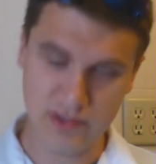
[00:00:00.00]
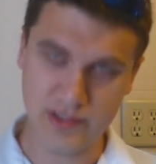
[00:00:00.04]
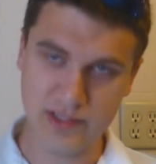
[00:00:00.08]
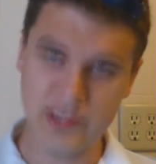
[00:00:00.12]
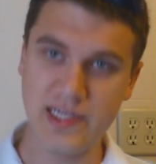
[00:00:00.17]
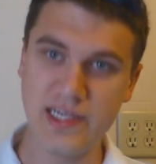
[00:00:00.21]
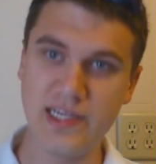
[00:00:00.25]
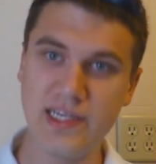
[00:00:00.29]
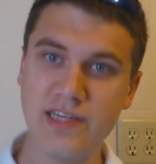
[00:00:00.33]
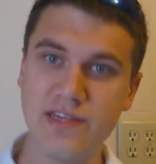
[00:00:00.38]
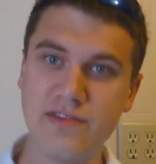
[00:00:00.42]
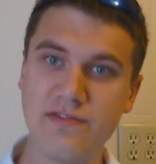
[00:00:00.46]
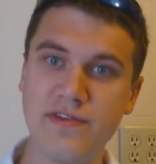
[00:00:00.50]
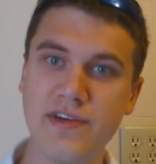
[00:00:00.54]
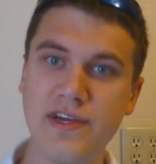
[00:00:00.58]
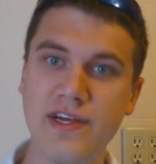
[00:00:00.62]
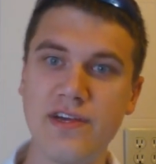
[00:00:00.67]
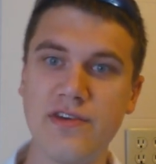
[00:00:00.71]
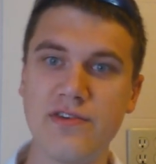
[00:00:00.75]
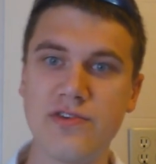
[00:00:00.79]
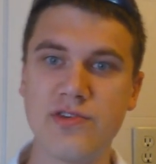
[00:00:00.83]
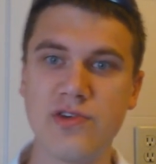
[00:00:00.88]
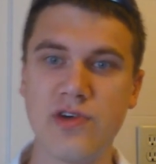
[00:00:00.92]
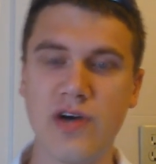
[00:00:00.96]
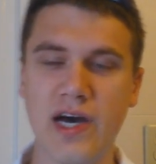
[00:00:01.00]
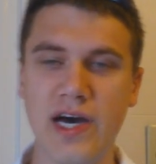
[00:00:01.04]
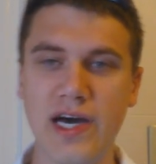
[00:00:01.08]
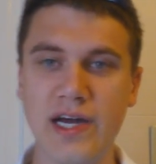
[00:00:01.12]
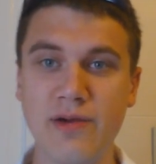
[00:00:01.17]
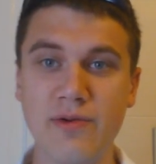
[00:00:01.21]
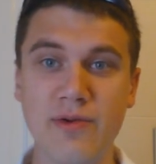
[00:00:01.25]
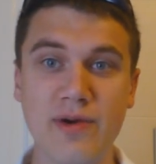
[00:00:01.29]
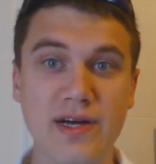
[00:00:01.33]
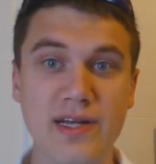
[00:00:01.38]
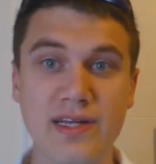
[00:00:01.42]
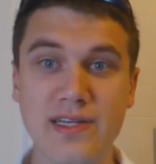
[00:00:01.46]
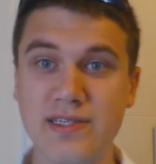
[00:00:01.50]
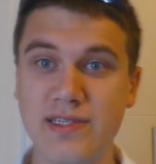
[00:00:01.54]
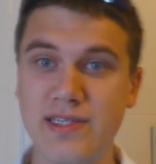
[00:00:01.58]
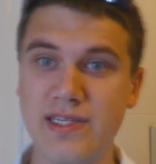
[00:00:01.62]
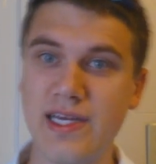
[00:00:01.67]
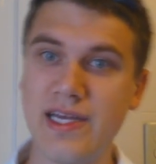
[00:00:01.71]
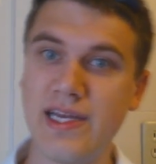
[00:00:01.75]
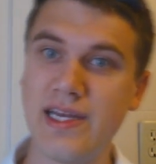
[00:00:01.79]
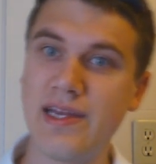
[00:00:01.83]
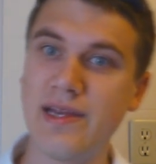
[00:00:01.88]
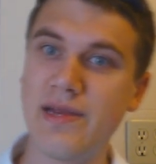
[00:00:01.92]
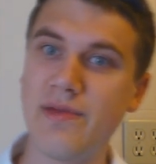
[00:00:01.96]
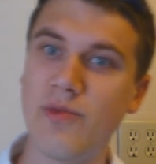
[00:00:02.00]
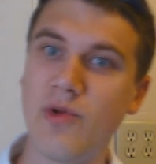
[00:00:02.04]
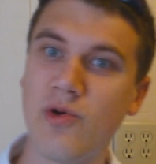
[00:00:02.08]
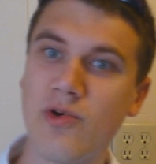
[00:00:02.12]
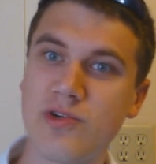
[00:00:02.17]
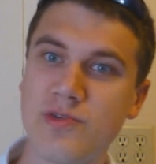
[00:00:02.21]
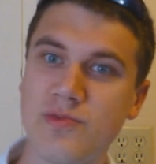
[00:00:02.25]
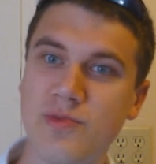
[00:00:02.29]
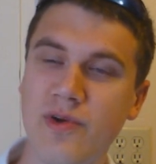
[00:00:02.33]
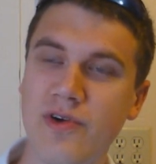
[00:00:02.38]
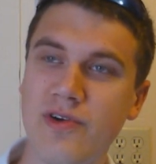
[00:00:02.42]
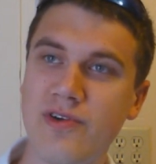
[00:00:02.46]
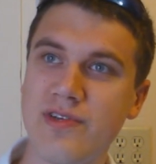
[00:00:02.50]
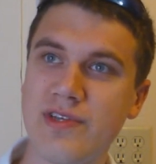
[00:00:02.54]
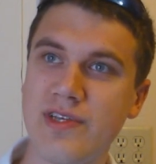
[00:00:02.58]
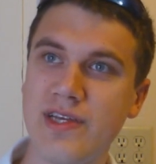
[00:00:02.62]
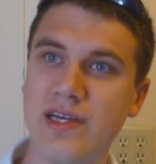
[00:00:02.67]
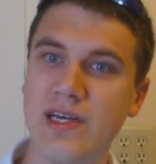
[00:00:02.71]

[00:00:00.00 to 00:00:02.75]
seeing this video, so I don't want to say any more spoilers.